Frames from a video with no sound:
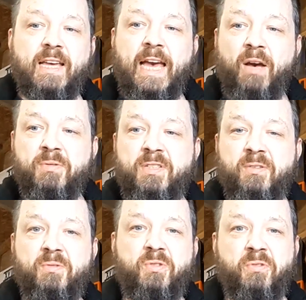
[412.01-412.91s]
how
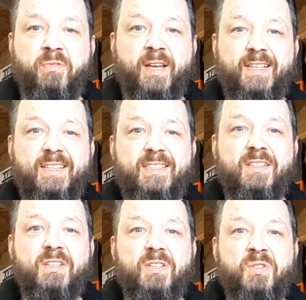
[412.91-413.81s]
to sort of like
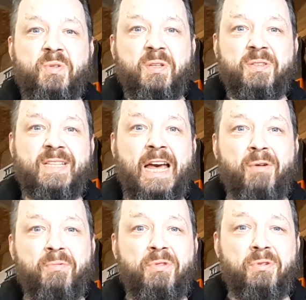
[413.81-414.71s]
drill
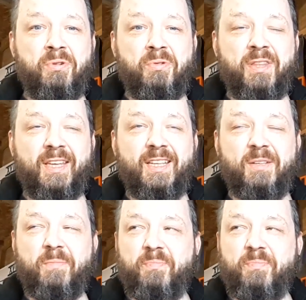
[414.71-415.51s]
down through the